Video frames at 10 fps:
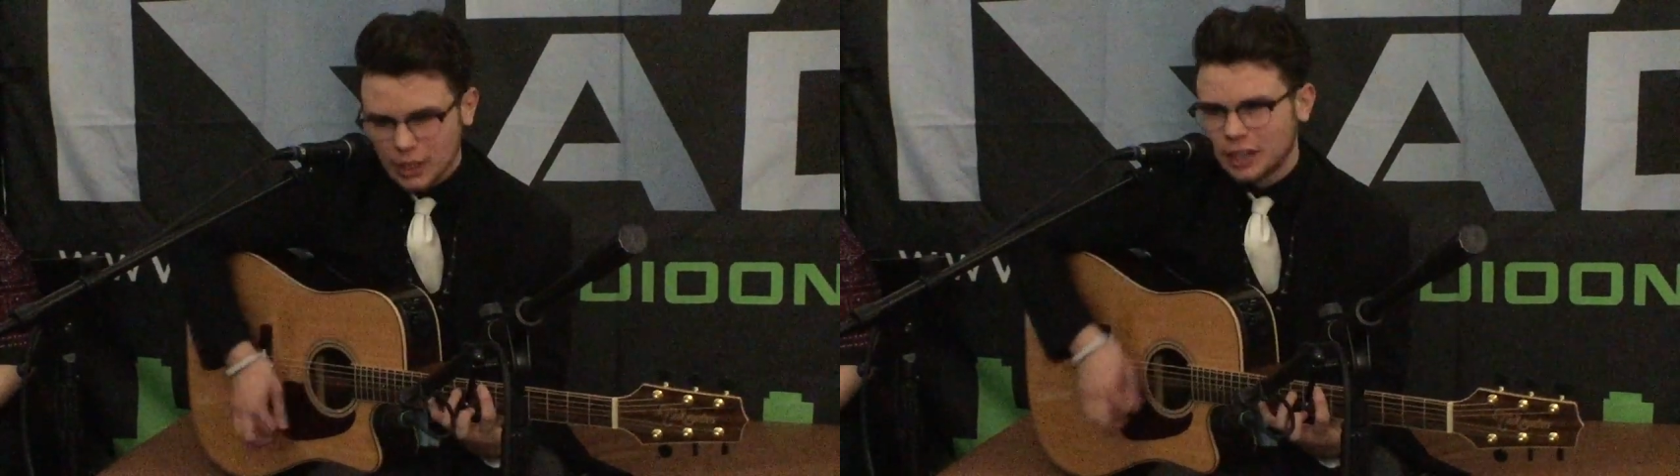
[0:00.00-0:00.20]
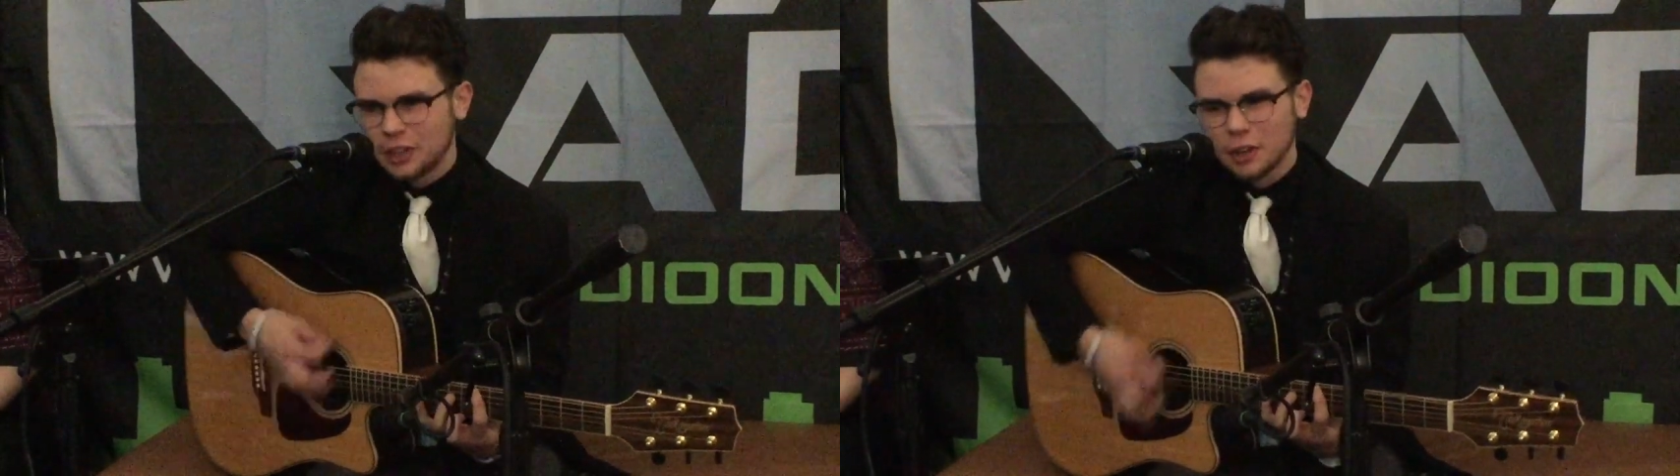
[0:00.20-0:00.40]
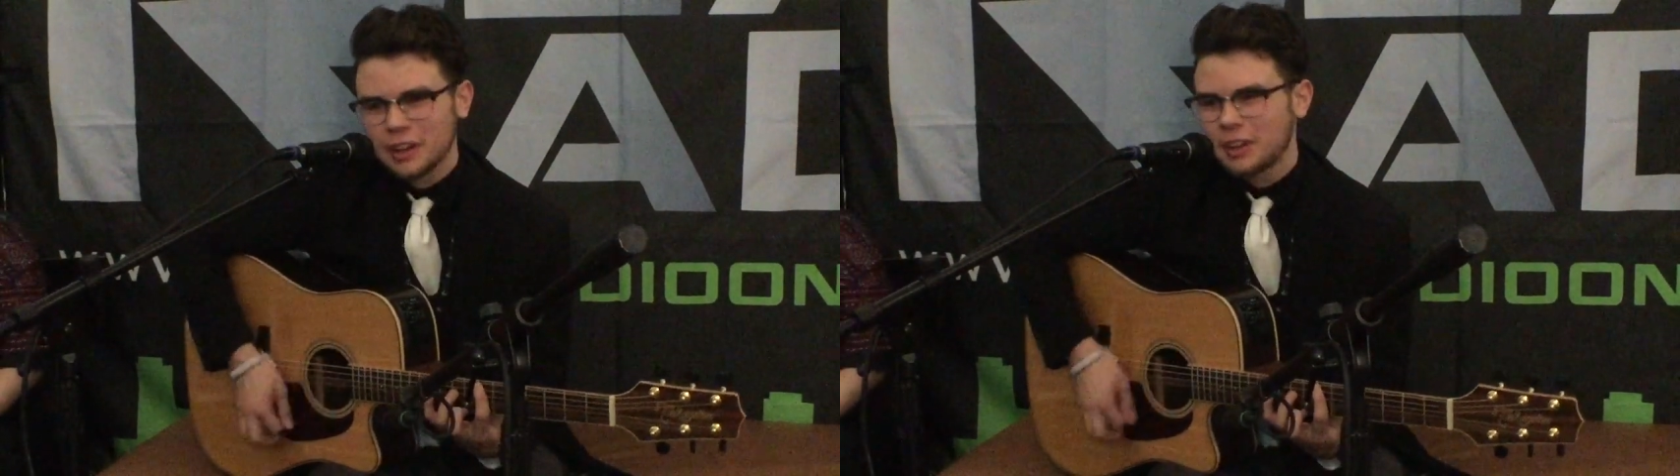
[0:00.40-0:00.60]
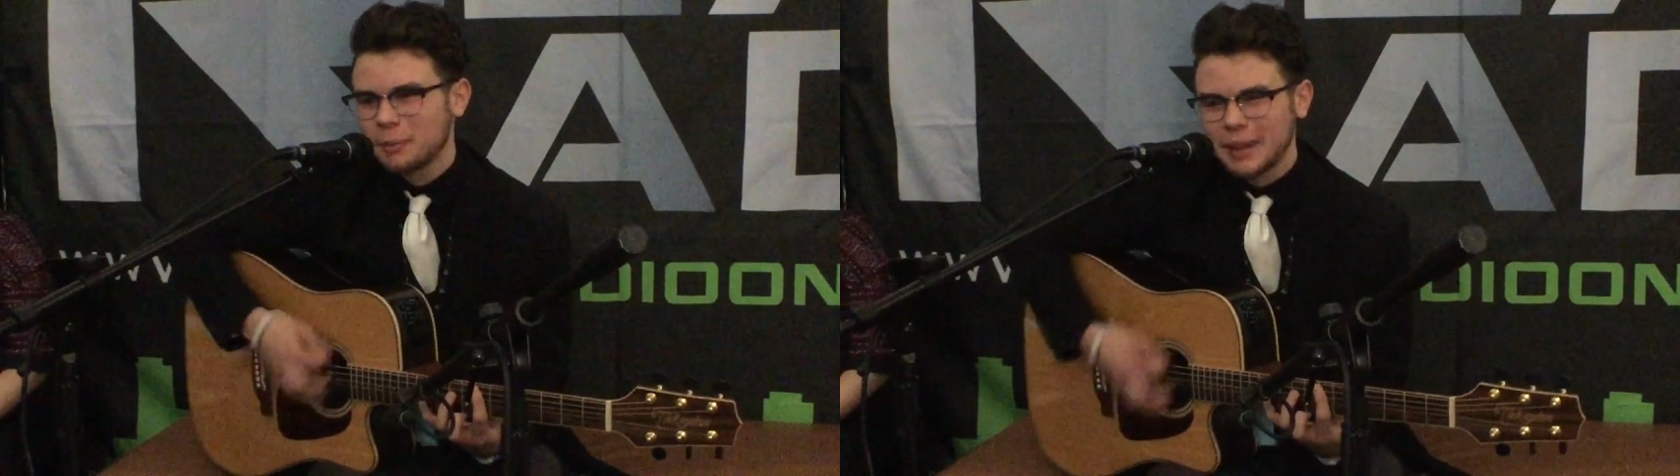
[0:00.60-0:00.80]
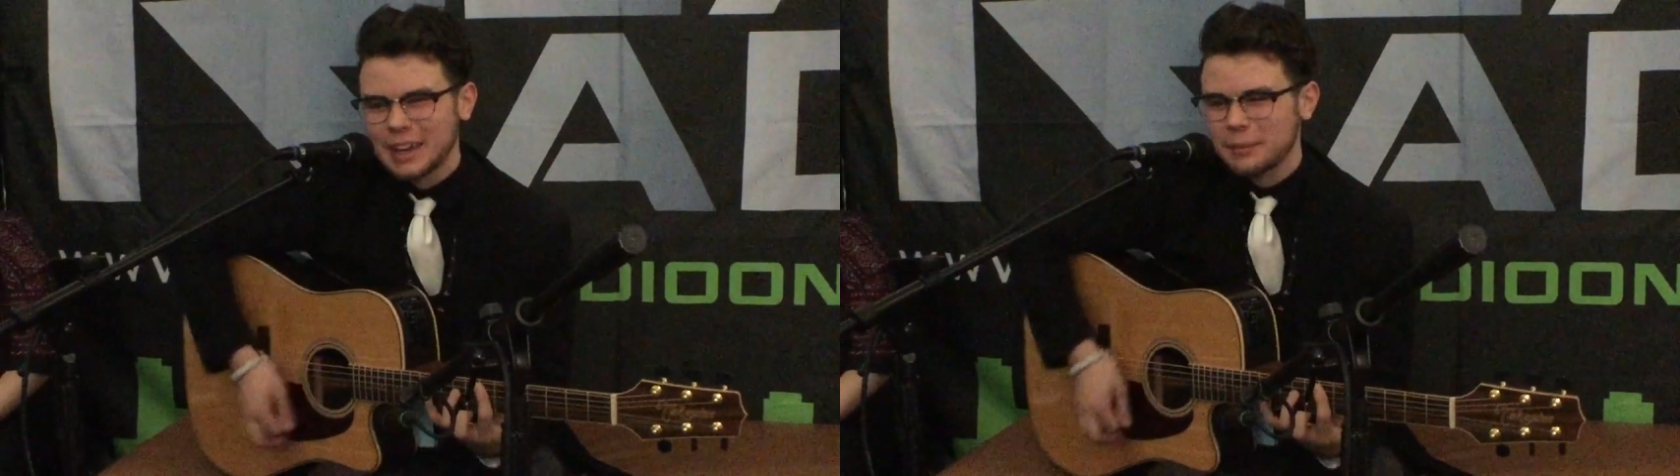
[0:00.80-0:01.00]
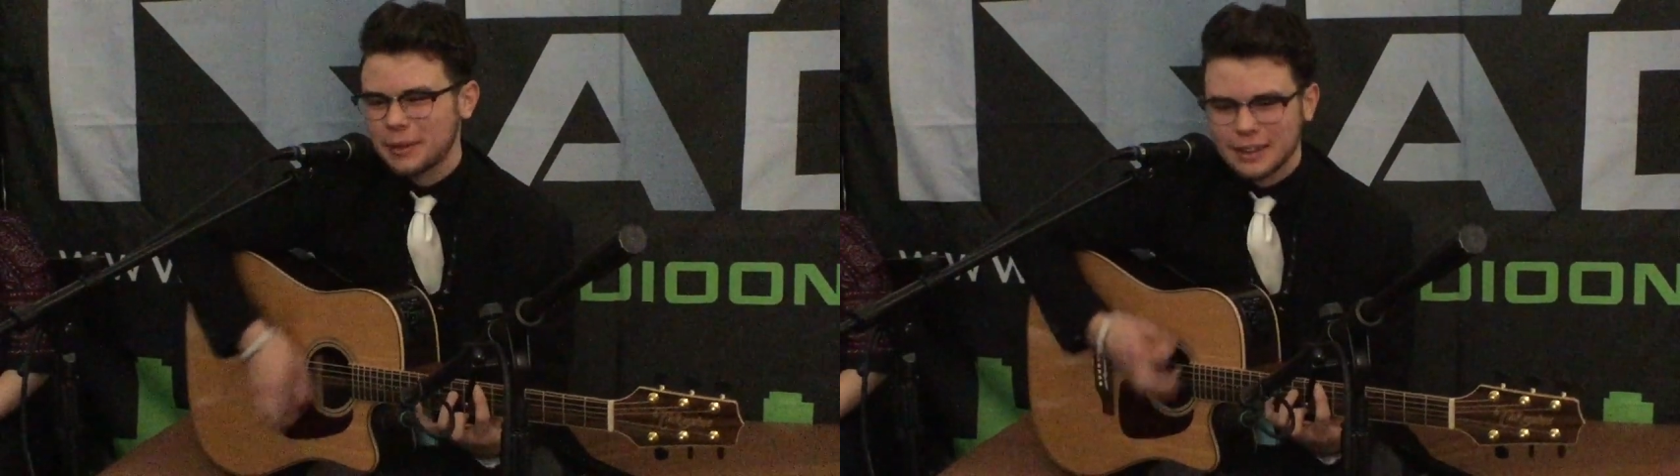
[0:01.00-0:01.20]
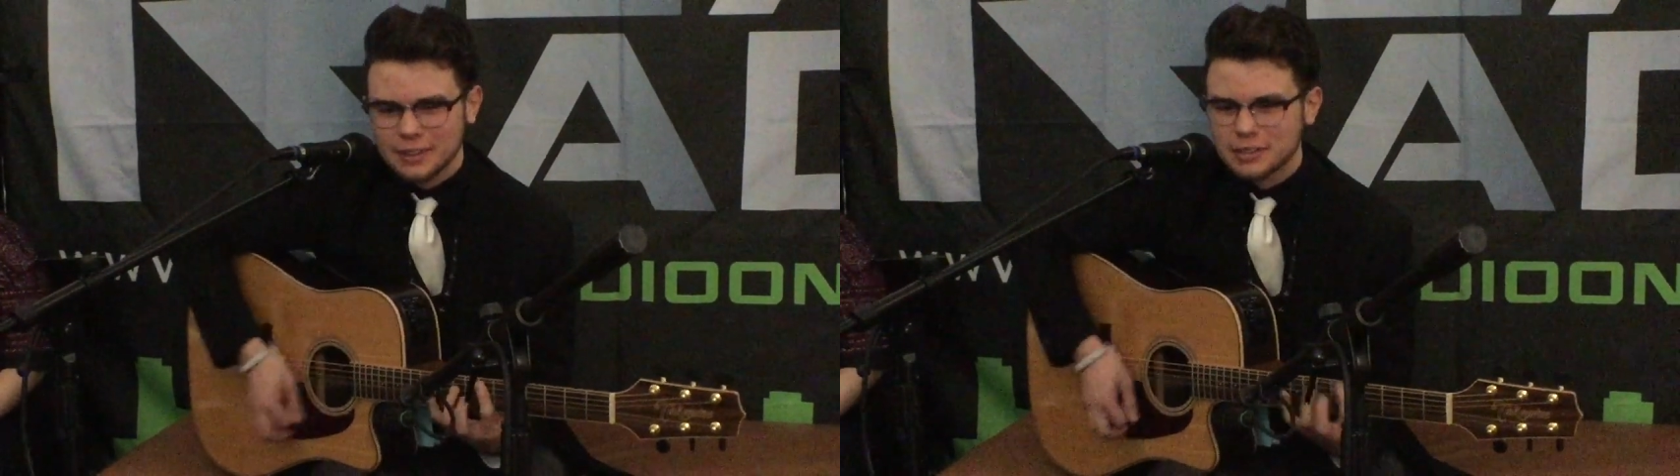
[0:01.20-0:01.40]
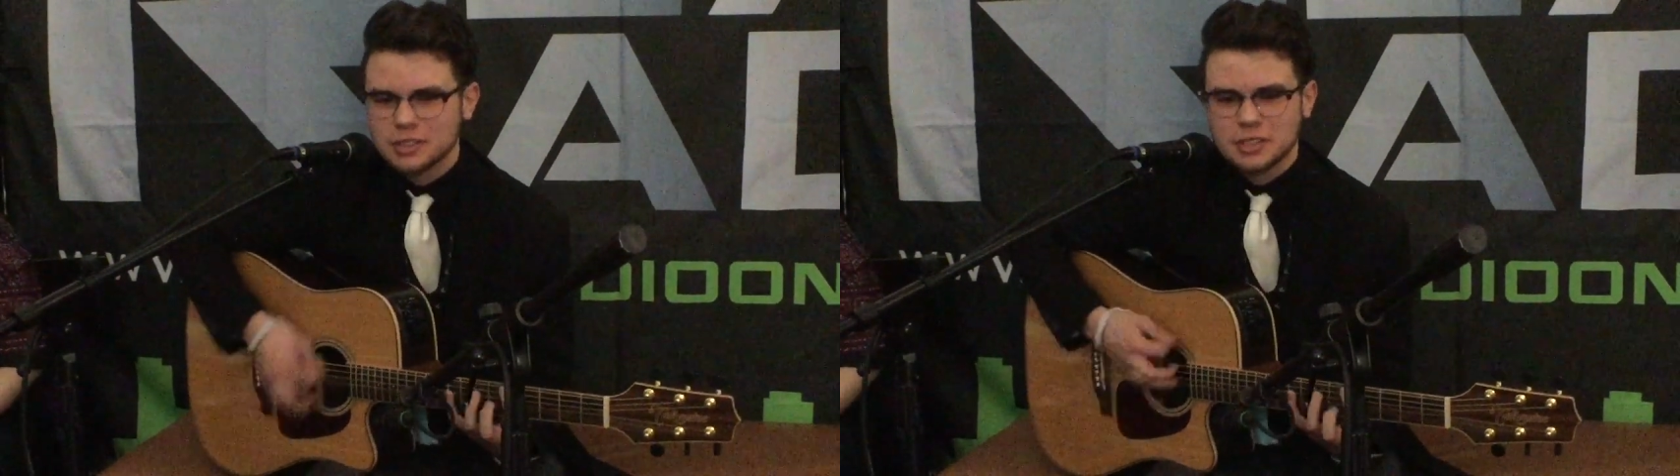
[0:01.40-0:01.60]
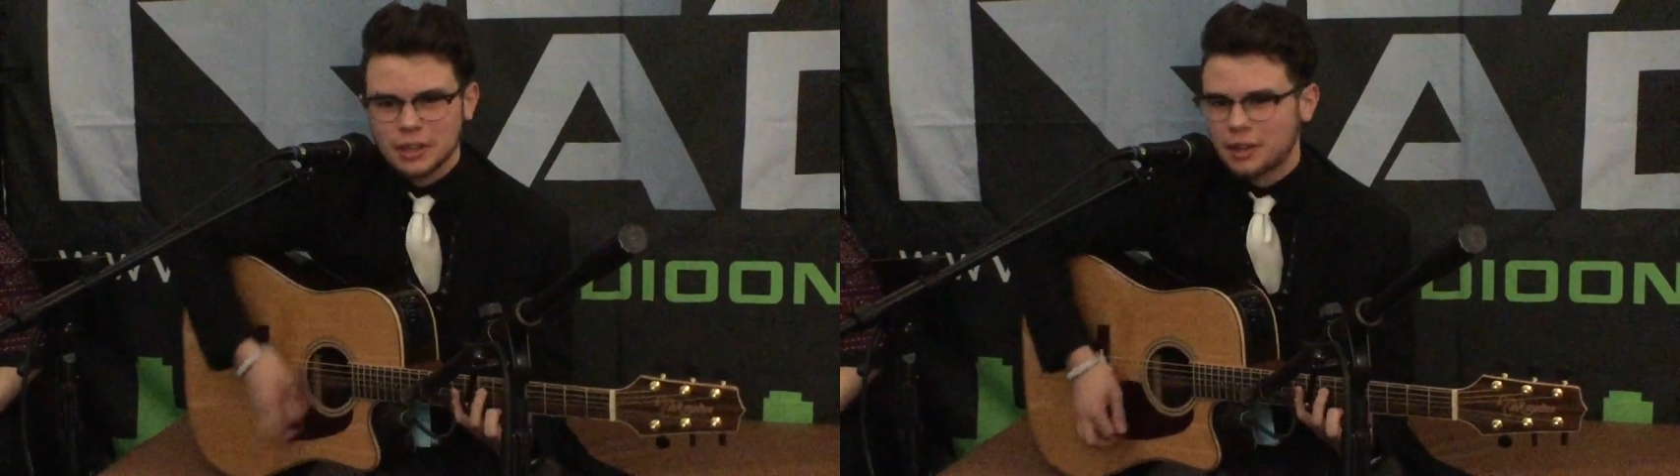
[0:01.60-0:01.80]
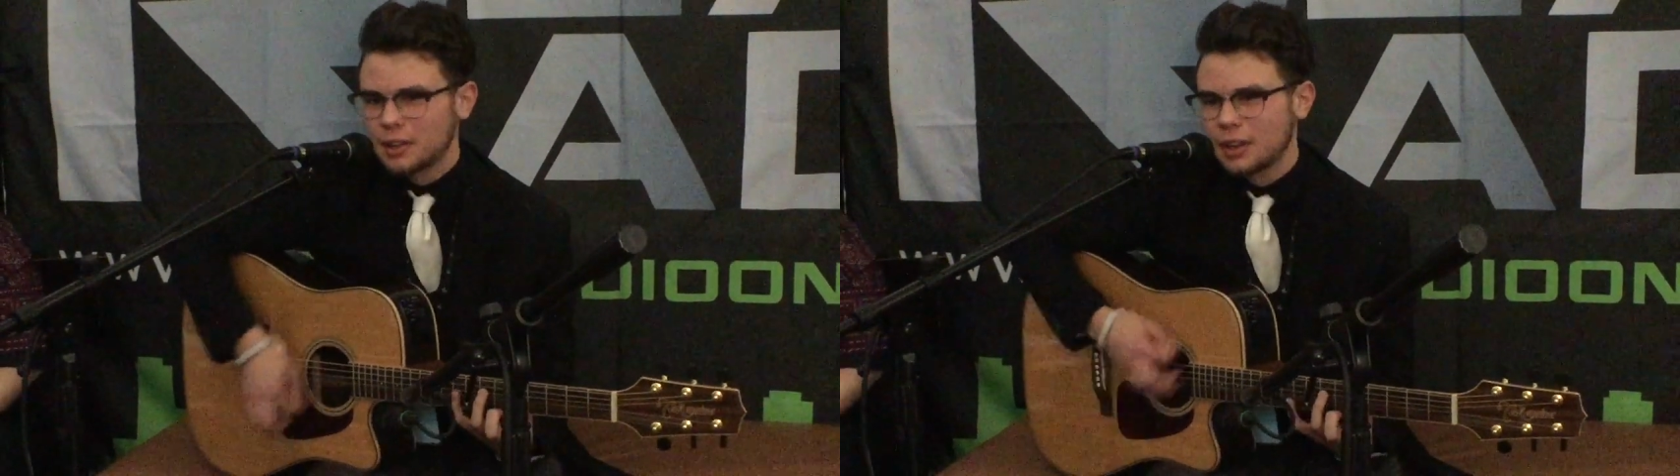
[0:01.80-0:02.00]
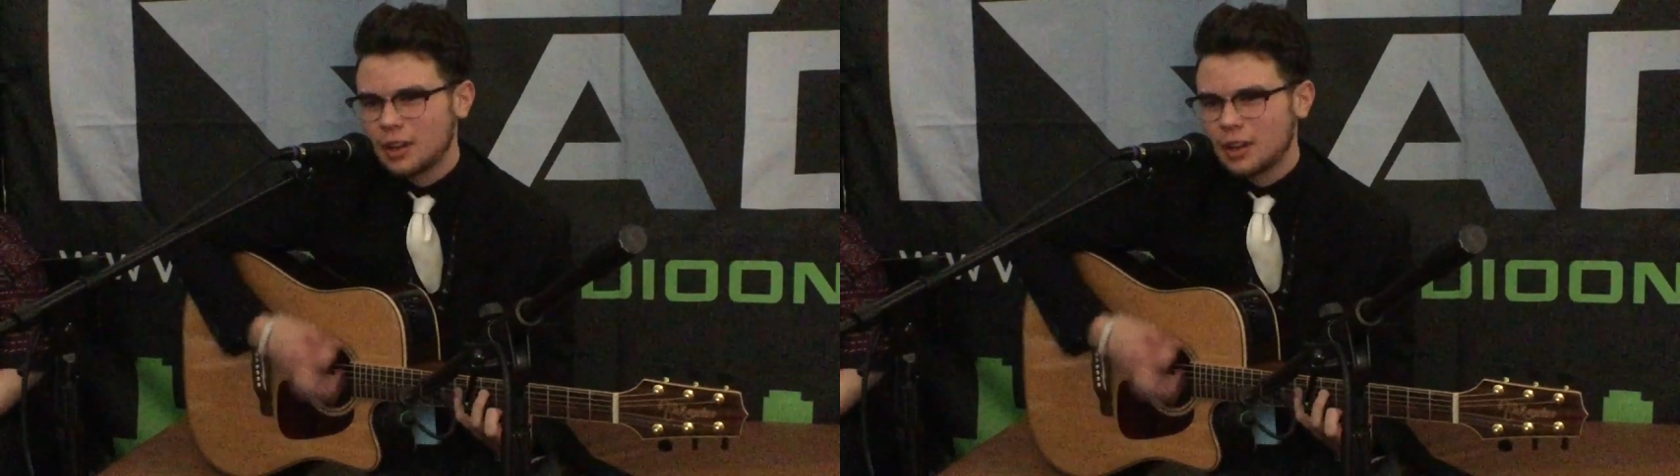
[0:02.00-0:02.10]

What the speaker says: No, no, baby, until